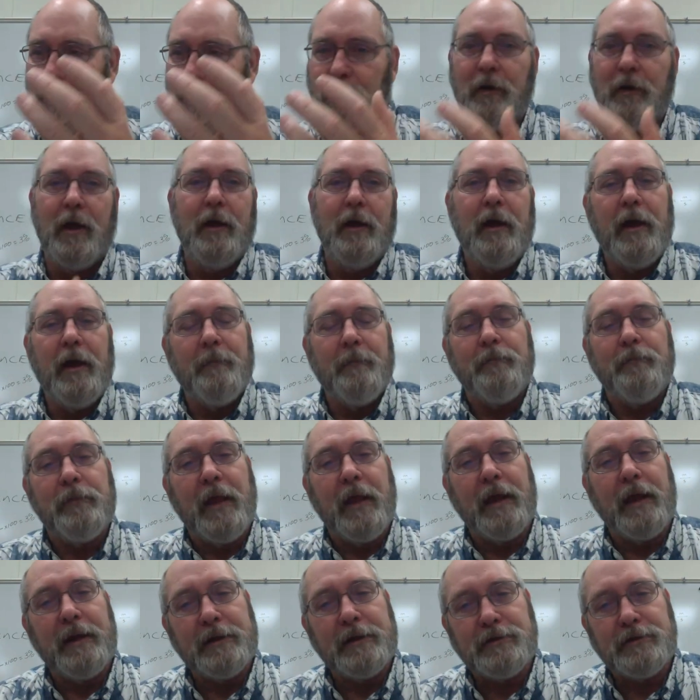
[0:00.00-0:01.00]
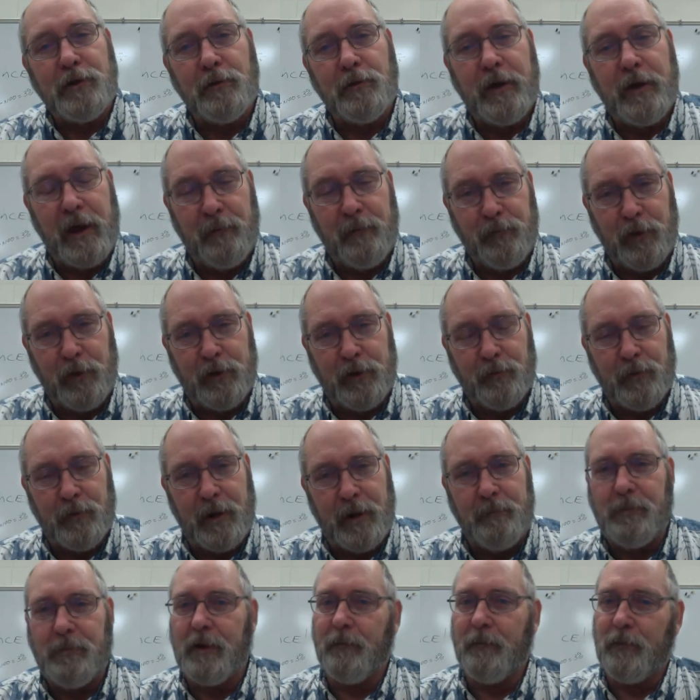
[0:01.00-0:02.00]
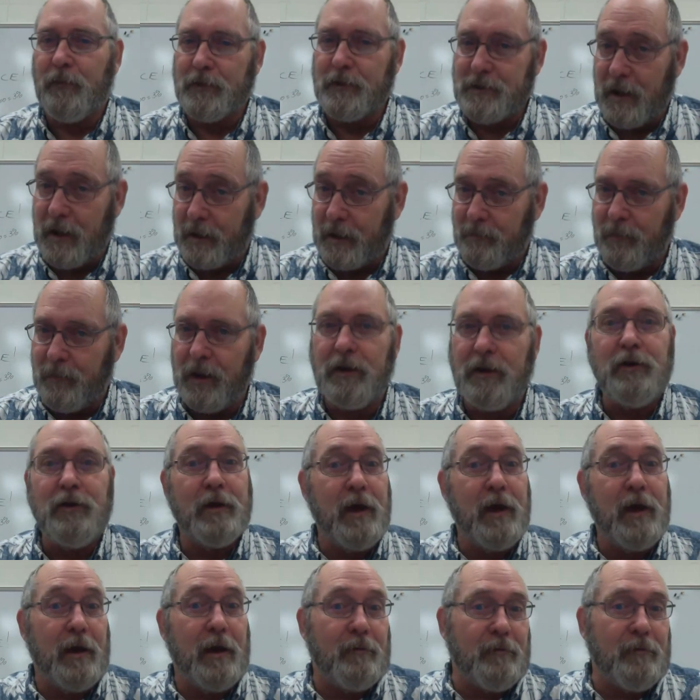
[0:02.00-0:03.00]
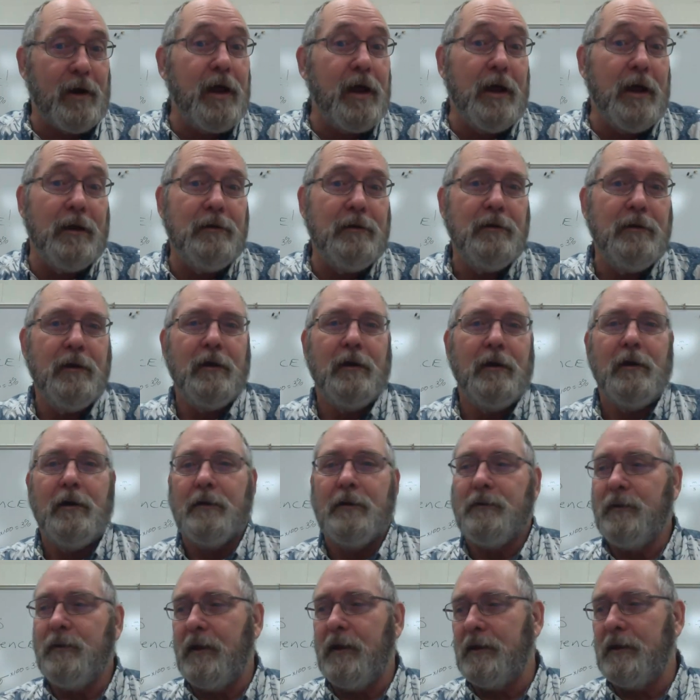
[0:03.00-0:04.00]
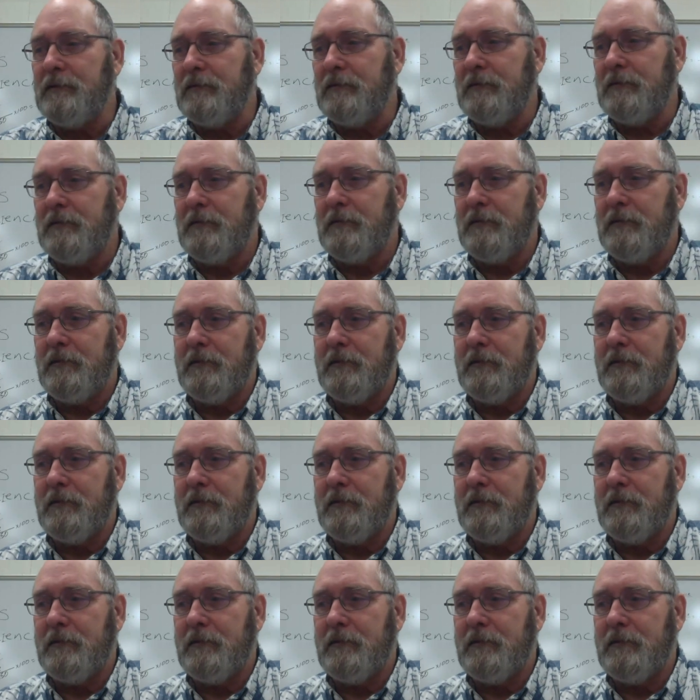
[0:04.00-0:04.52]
Old, and it's okay if you can read, but if it's like me and you can't read, then,